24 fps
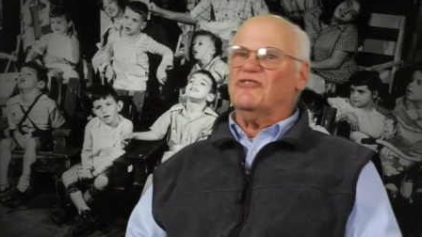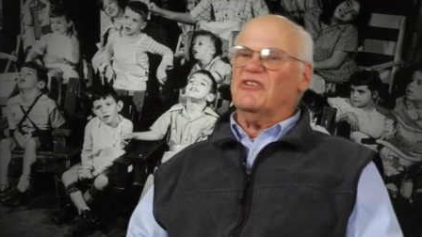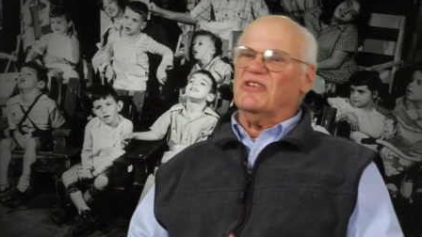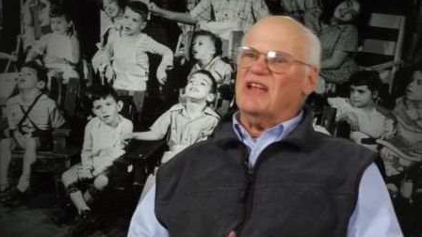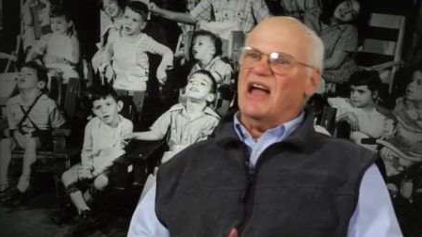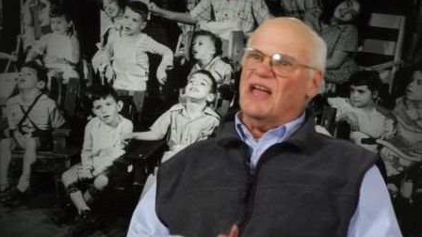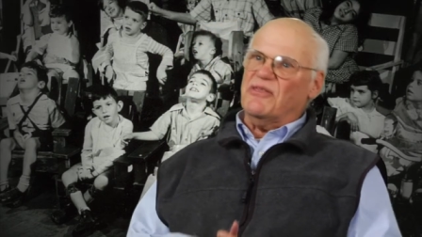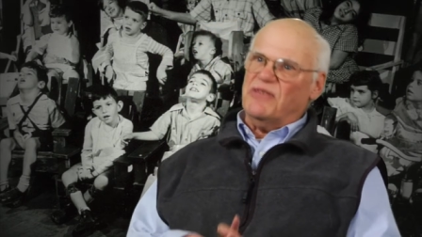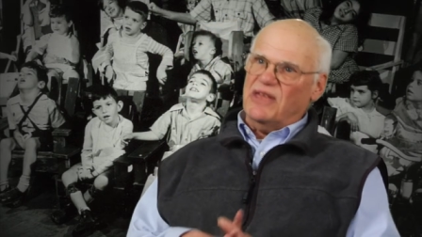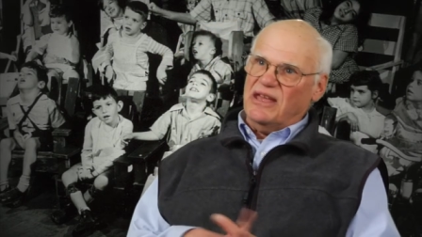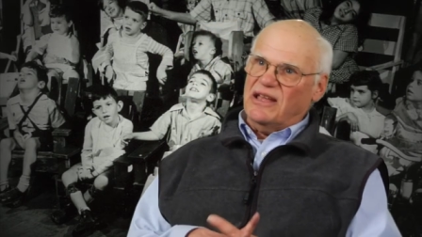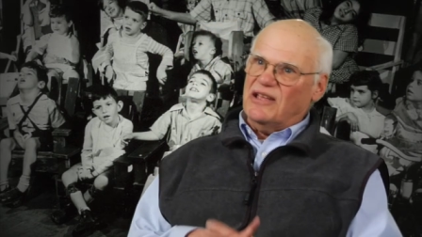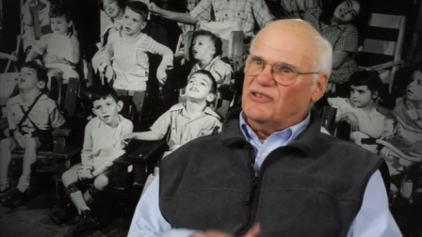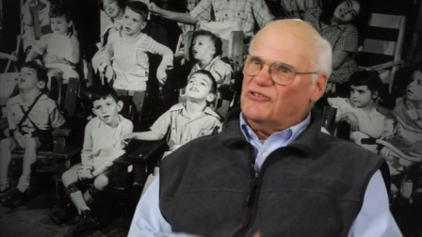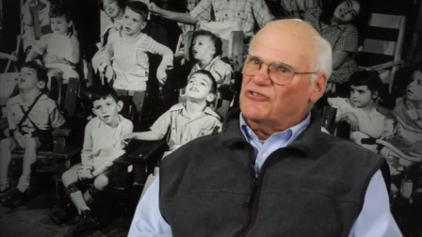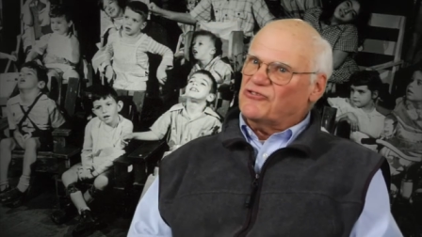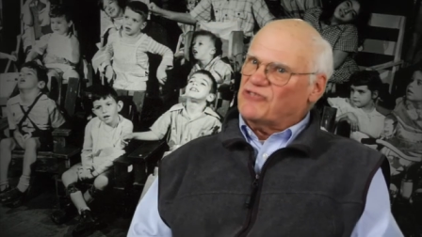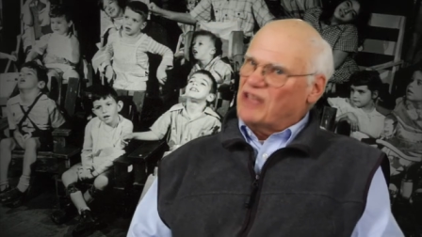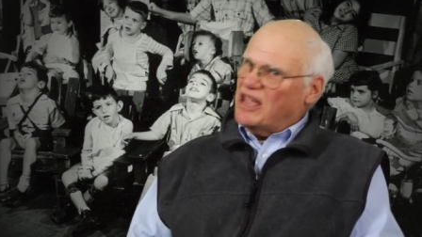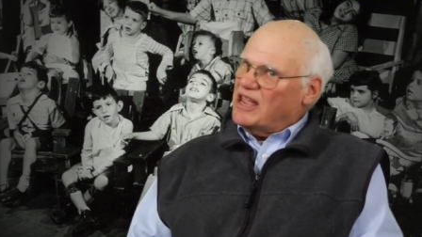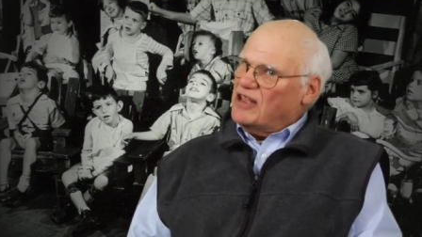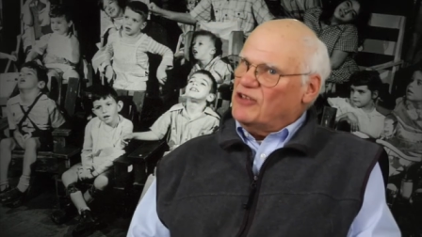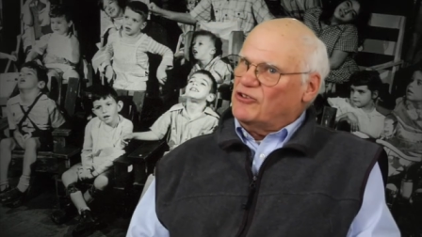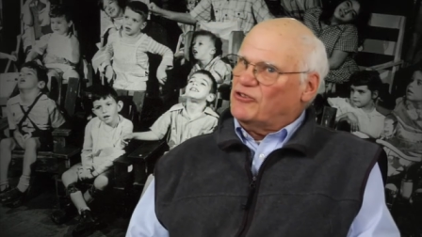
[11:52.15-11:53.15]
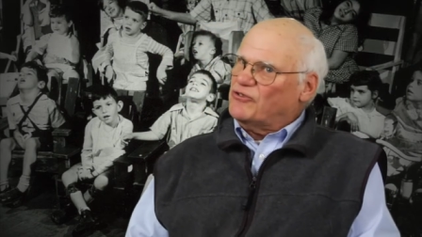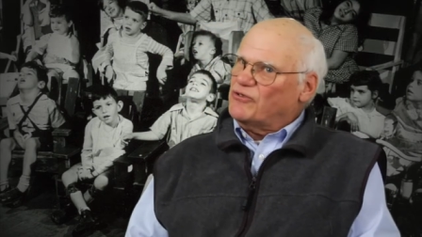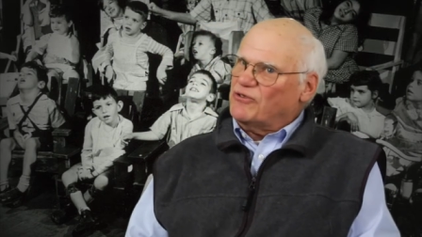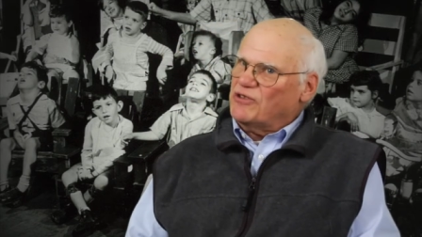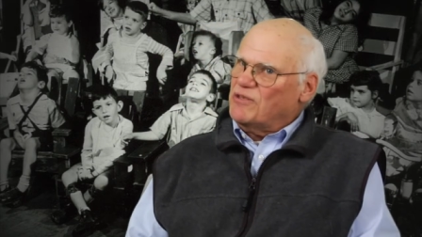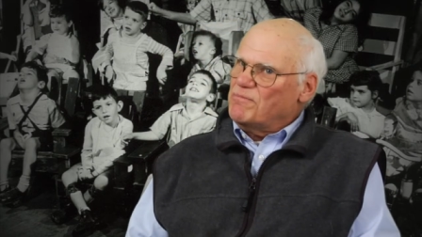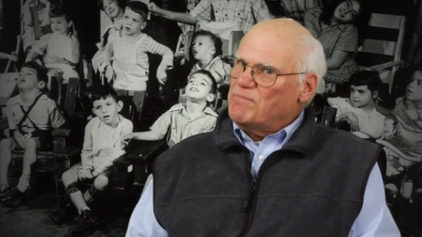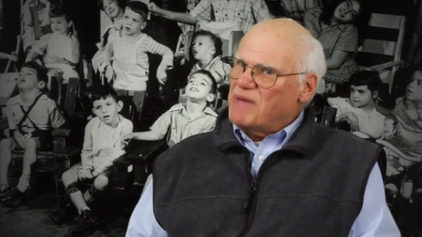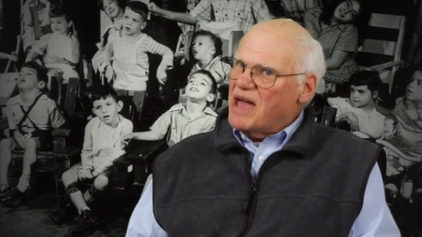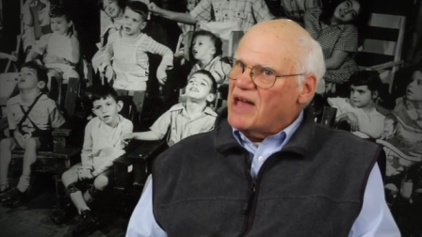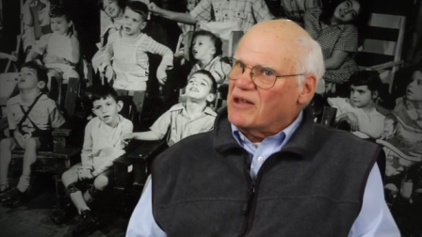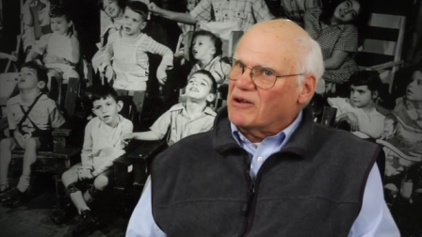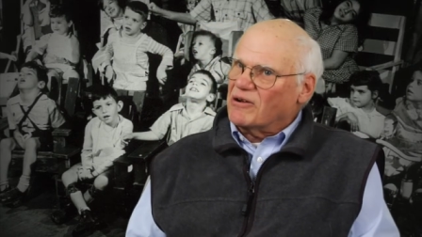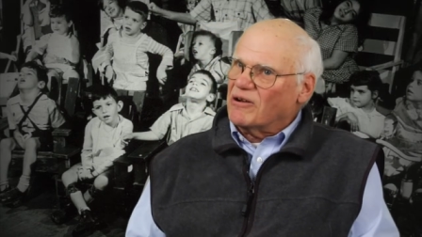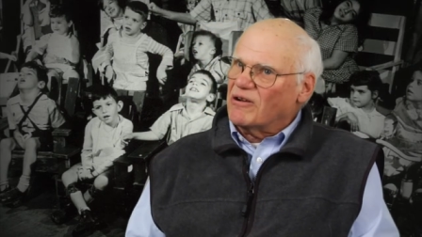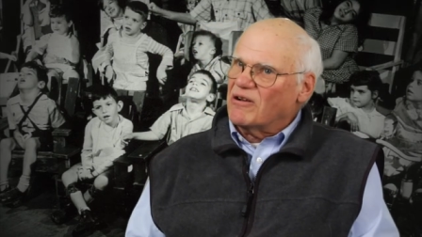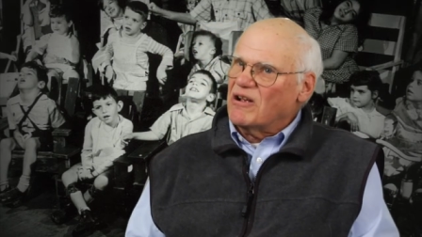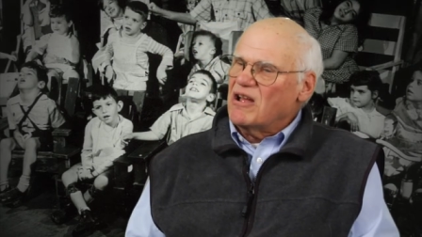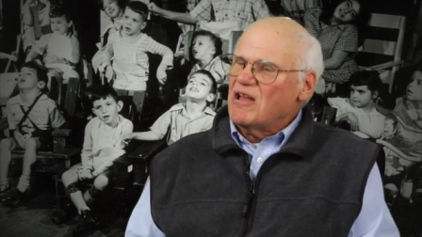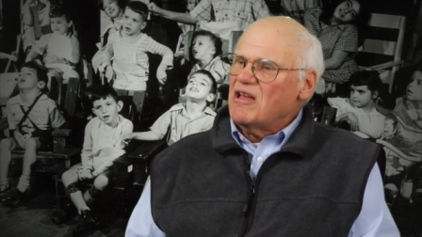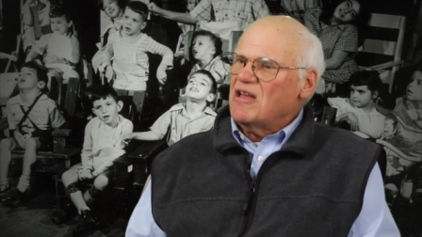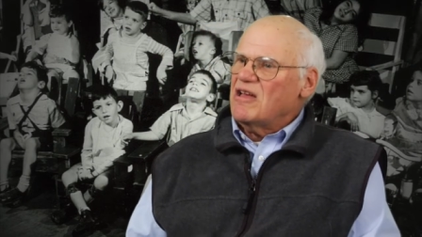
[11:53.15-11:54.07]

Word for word: and I think it's changed for the better.